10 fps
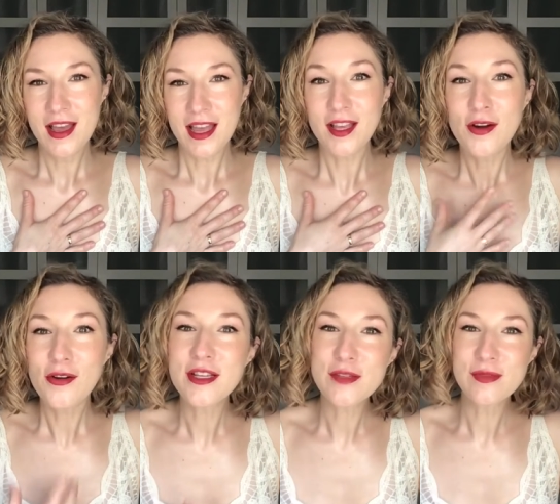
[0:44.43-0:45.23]

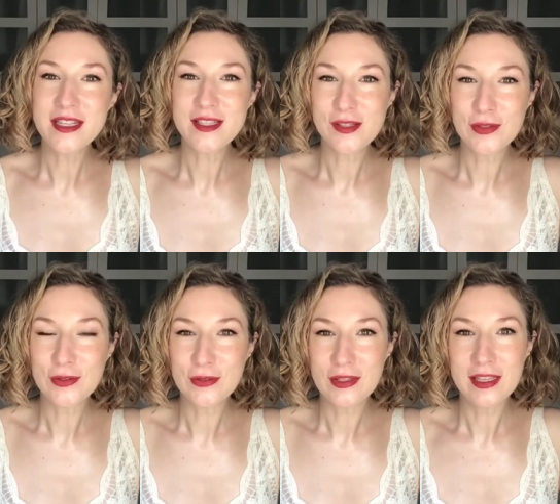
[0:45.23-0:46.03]
encourage me
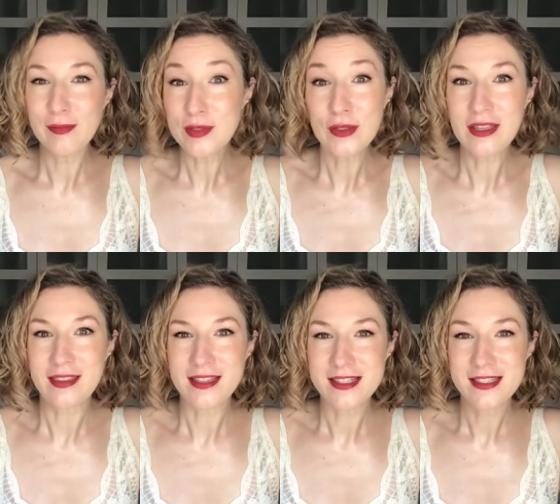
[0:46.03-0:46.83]
to keep doing
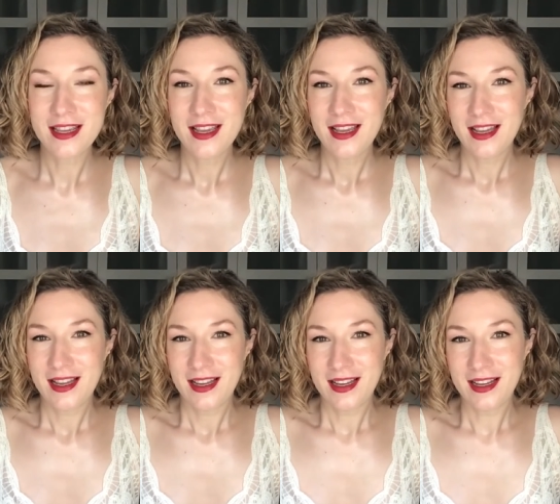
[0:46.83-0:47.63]
this.
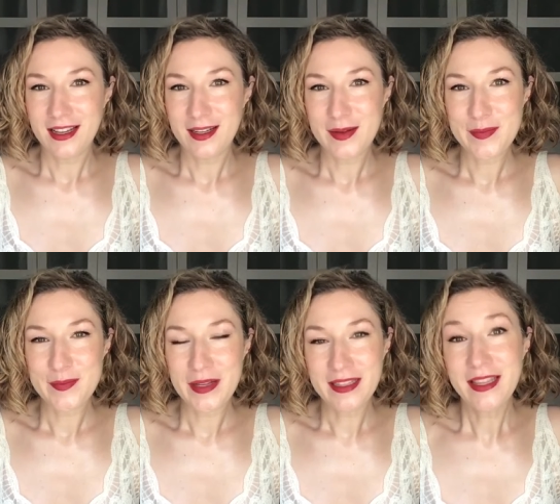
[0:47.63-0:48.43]

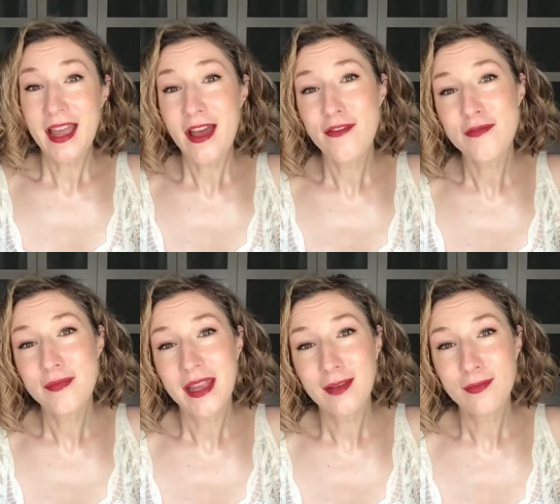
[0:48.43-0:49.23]
Um, and they have
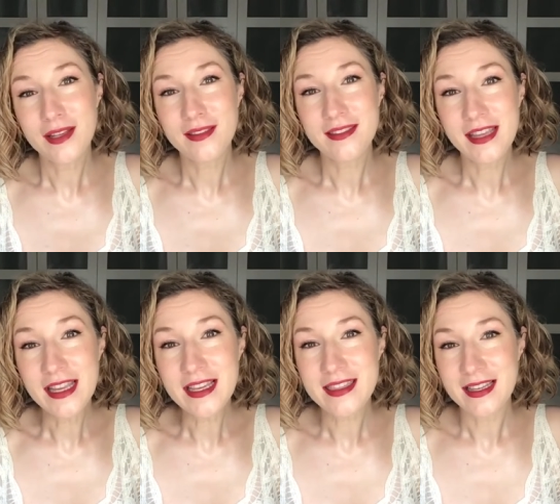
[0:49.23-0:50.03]
made me
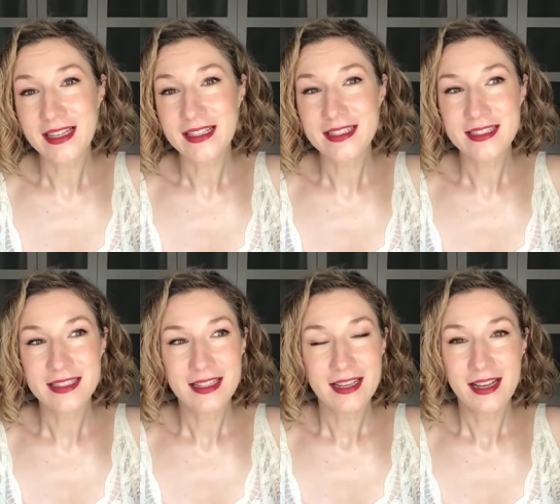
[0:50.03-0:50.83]
think that
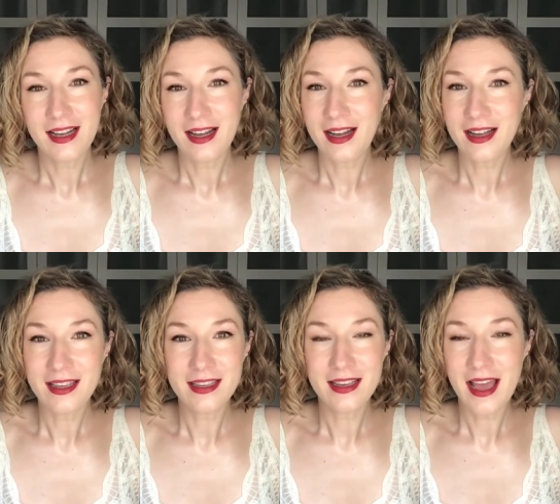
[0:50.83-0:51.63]

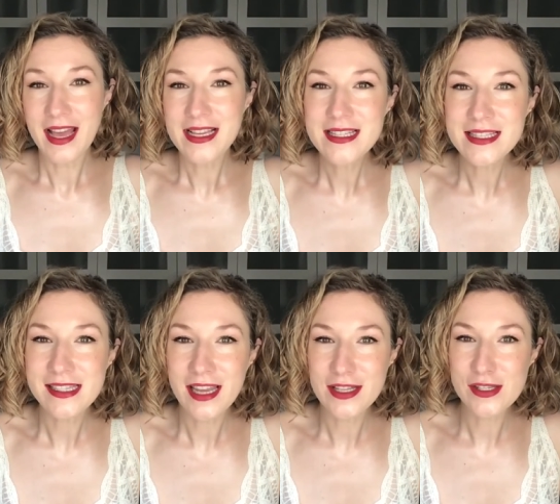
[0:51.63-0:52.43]
I
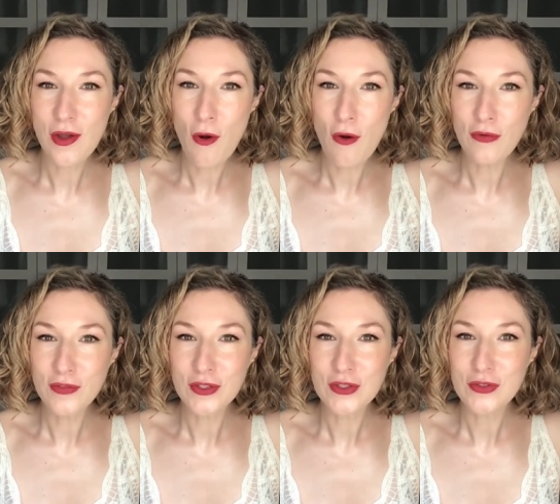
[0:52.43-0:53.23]
hesitate so
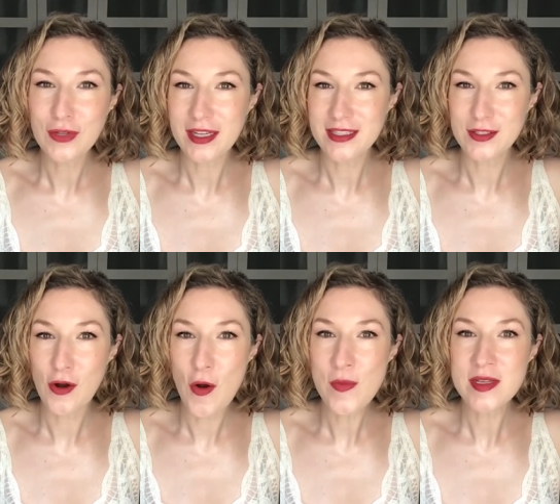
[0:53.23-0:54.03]
often to write a
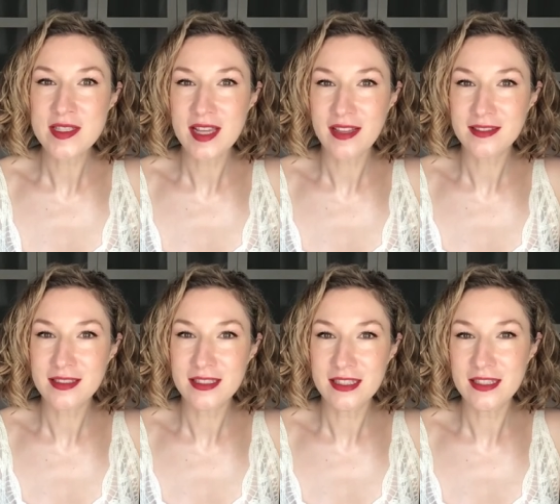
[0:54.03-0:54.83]
comment
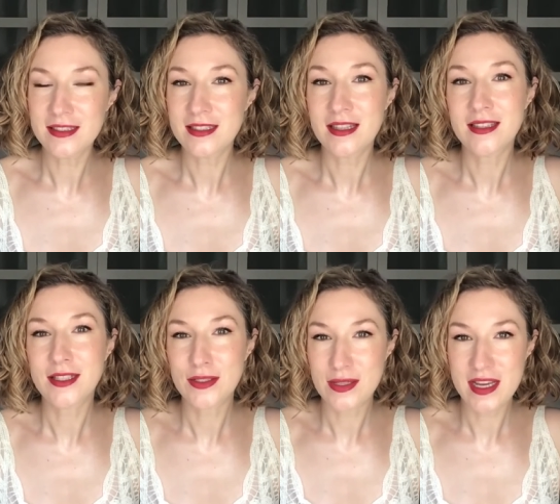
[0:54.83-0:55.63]
underneath another
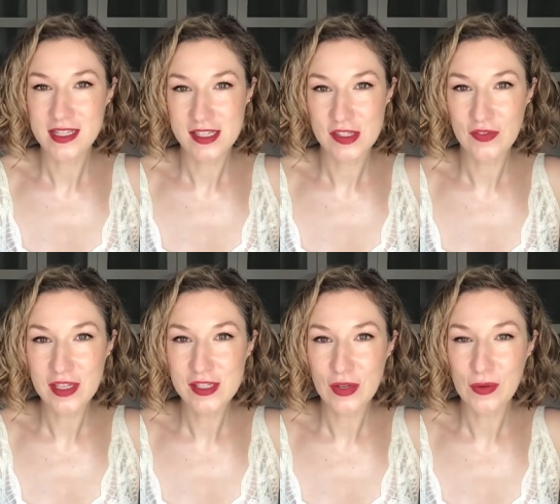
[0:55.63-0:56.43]
creator's
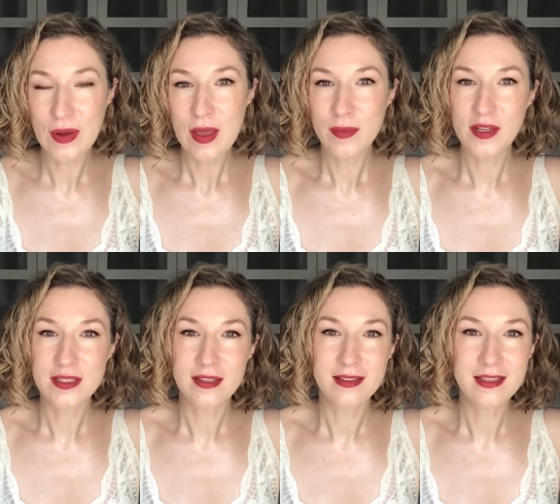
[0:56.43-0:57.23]
video because I
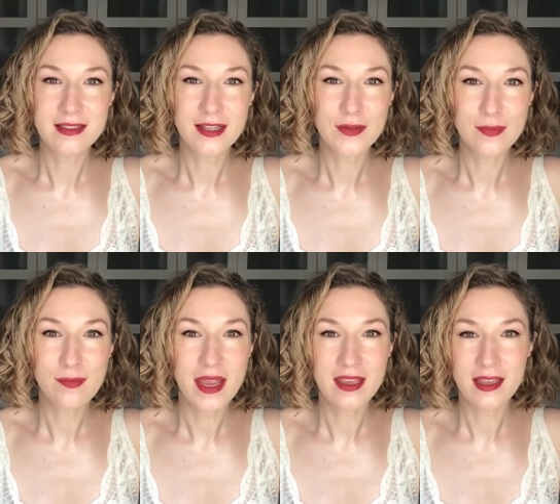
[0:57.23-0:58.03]
think they don't
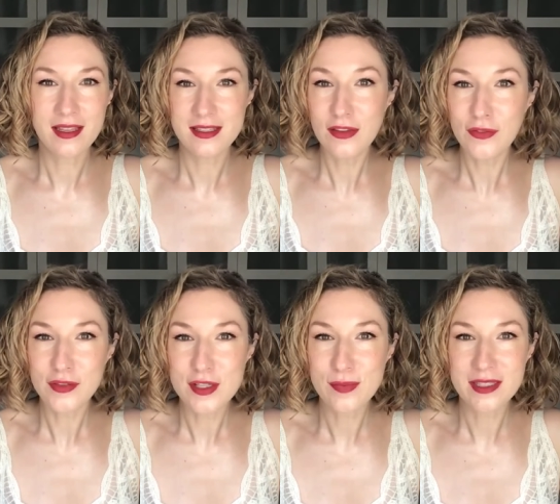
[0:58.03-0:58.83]
make a
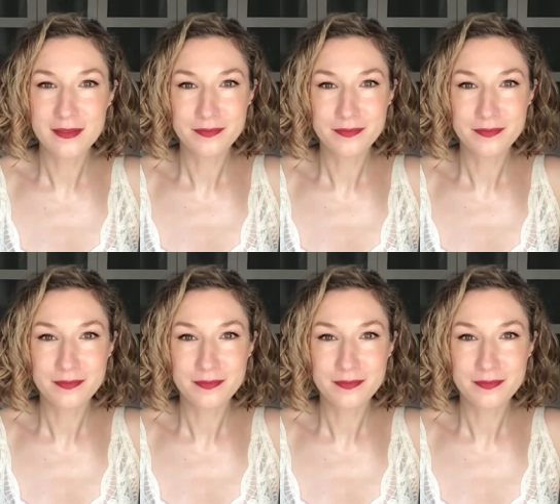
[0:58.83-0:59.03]
difference. But